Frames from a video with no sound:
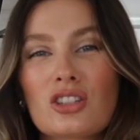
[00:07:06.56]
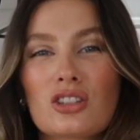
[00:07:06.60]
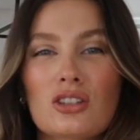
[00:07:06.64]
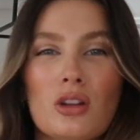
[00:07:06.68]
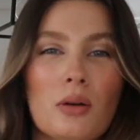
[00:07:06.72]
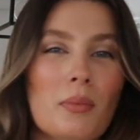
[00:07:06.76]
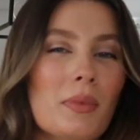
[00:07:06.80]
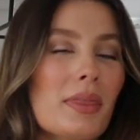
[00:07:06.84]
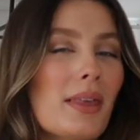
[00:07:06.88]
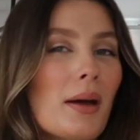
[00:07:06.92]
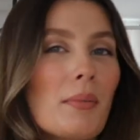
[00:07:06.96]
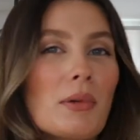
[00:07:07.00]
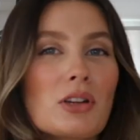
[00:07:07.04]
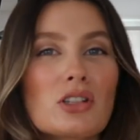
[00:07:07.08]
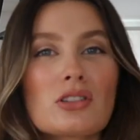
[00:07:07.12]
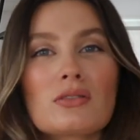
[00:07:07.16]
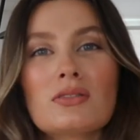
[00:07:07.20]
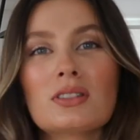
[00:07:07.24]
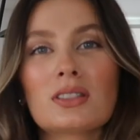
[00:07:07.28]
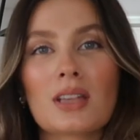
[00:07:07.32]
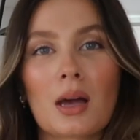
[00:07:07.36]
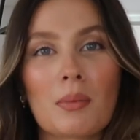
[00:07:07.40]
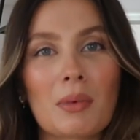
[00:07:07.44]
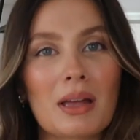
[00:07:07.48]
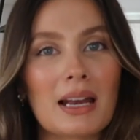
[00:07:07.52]
just not that much
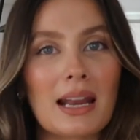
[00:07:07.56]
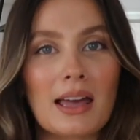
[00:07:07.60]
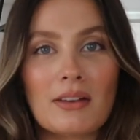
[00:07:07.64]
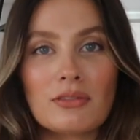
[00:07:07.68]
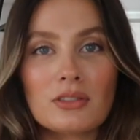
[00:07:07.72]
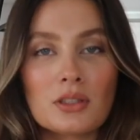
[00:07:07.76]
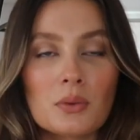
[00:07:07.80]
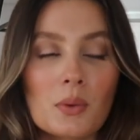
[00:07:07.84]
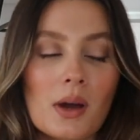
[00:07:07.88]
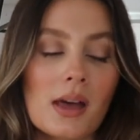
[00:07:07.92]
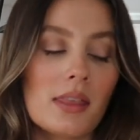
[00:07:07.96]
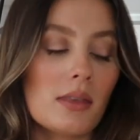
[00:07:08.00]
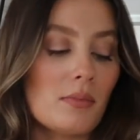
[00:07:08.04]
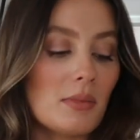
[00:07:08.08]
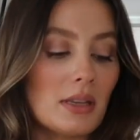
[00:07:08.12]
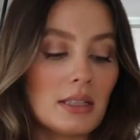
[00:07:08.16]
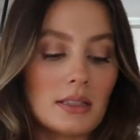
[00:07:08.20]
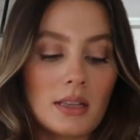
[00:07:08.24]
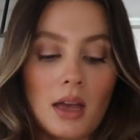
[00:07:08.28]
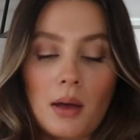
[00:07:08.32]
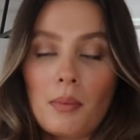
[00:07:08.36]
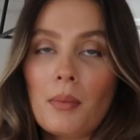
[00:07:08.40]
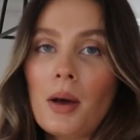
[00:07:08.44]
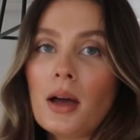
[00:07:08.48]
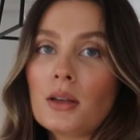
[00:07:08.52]
of summer left to wear them,
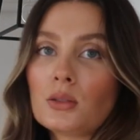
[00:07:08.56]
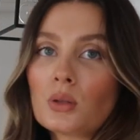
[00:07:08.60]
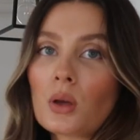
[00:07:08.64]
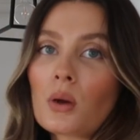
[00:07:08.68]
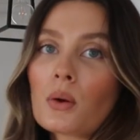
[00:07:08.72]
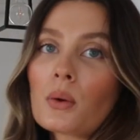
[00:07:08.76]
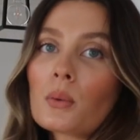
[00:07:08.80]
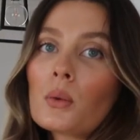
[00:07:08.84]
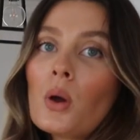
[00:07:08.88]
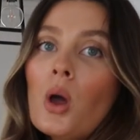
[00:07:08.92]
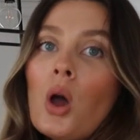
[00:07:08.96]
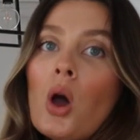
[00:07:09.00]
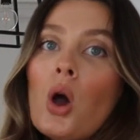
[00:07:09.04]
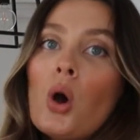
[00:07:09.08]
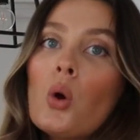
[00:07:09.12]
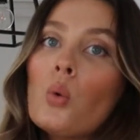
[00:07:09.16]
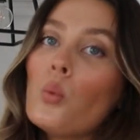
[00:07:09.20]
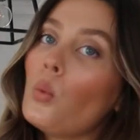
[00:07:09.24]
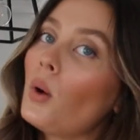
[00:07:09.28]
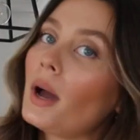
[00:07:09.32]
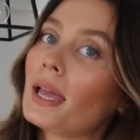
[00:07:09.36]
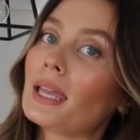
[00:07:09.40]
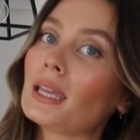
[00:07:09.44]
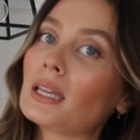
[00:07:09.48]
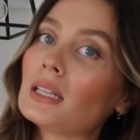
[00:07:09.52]
is there? I might as well
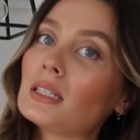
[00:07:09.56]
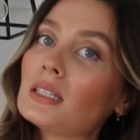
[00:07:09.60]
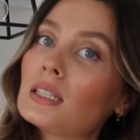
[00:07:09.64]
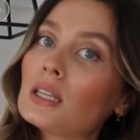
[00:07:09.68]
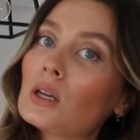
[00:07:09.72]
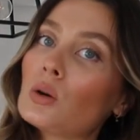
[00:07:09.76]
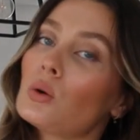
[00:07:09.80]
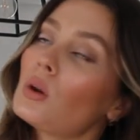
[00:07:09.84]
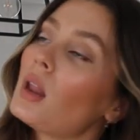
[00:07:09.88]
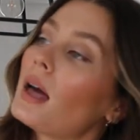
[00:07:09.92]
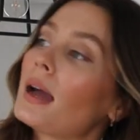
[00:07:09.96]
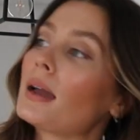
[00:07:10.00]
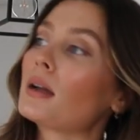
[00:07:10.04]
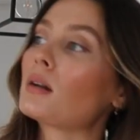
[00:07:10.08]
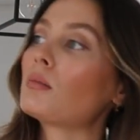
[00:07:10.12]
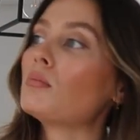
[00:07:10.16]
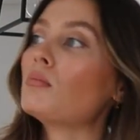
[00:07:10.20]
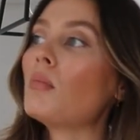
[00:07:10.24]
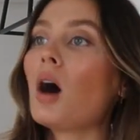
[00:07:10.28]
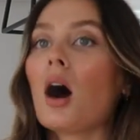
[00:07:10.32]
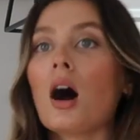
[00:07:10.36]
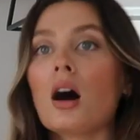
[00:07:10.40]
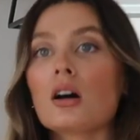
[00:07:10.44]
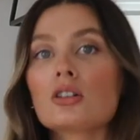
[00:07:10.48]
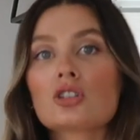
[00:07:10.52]
wait until like
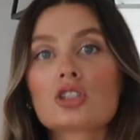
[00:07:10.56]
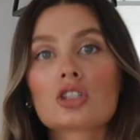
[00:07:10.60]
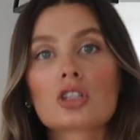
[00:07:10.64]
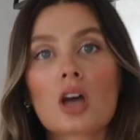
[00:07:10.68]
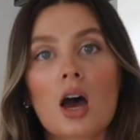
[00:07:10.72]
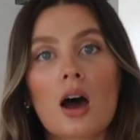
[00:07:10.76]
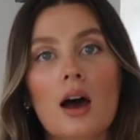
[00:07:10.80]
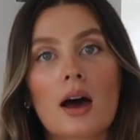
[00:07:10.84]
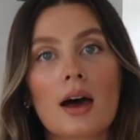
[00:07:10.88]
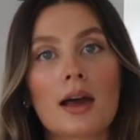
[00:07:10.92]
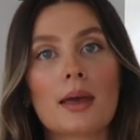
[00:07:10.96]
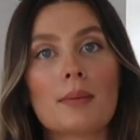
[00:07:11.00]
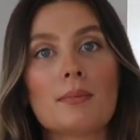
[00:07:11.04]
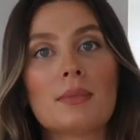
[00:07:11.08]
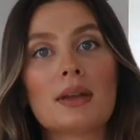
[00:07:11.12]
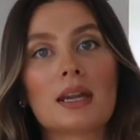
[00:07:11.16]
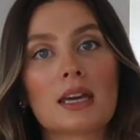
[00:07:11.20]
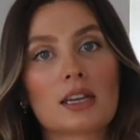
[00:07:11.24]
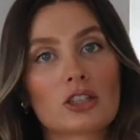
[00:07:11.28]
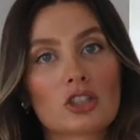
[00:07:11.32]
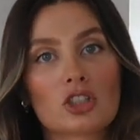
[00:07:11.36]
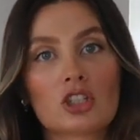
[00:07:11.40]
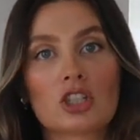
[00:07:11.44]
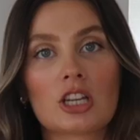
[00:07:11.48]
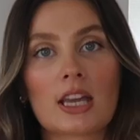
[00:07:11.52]
March time
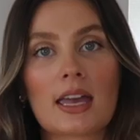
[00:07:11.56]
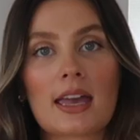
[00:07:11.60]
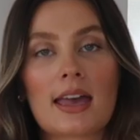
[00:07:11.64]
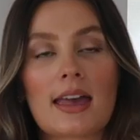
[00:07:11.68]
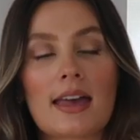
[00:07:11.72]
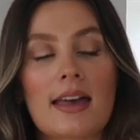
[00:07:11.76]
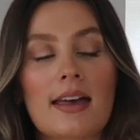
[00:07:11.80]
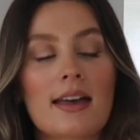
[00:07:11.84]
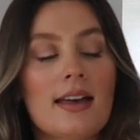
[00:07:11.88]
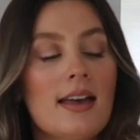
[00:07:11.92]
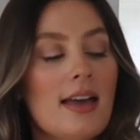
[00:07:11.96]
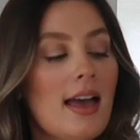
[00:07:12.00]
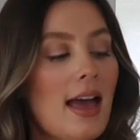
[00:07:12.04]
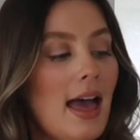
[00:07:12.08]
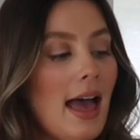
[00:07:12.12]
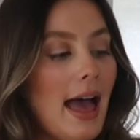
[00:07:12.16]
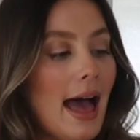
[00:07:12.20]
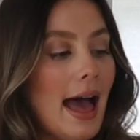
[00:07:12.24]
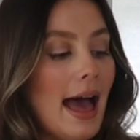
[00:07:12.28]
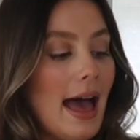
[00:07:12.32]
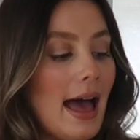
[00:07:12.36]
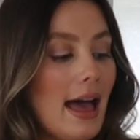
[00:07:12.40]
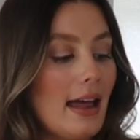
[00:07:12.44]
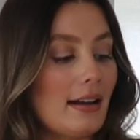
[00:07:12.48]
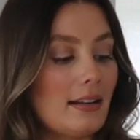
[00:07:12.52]
next year
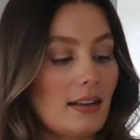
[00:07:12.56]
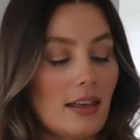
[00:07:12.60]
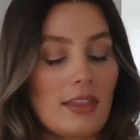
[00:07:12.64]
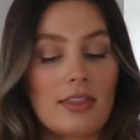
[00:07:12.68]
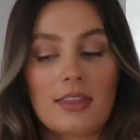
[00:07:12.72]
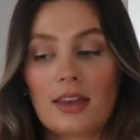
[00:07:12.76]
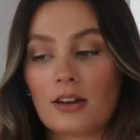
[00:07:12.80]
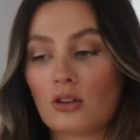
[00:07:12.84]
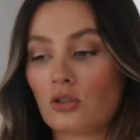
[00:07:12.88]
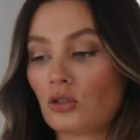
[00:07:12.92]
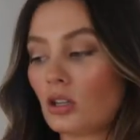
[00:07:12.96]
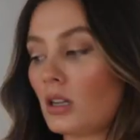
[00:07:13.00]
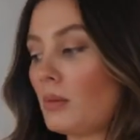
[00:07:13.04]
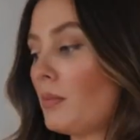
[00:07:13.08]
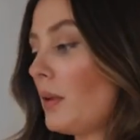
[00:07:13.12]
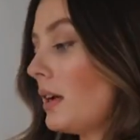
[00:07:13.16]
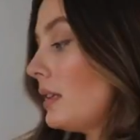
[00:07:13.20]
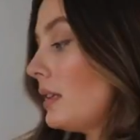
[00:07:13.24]
and then treat